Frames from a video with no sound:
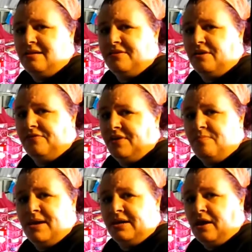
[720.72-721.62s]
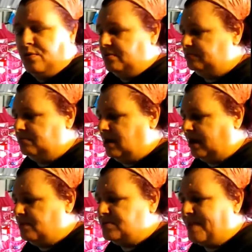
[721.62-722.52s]
anything off eBay now.
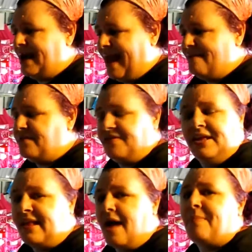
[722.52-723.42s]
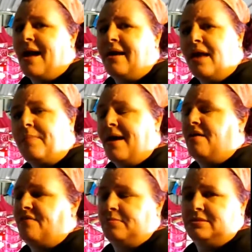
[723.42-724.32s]
I always buy everything that I
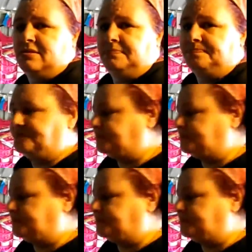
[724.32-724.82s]
buy off Amazon.